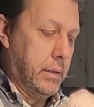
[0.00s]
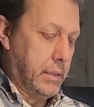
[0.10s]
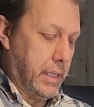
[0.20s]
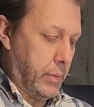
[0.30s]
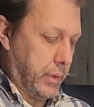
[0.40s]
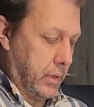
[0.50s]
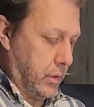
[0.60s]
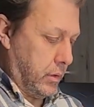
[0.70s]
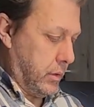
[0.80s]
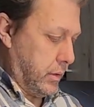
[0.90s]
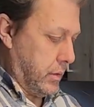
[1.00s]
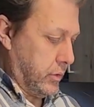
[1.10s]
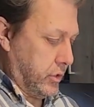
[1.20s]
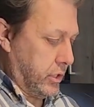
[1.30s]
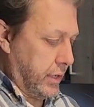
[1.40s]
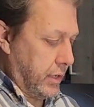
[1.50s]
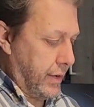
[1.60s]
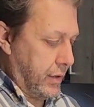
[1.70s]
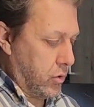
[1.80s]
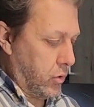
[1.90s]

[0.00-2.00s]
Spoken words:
So there we go. Stirring it around